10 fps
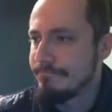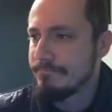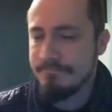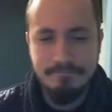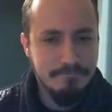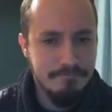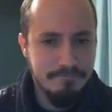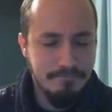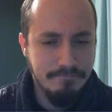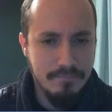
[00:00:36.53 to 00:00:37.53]

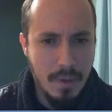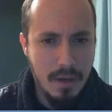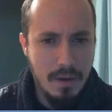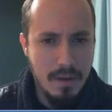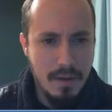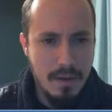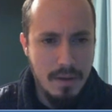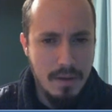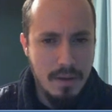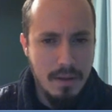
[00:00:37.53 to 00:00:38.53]

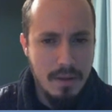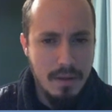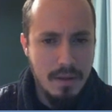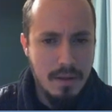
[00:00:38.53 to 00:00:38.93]
Nothing is said.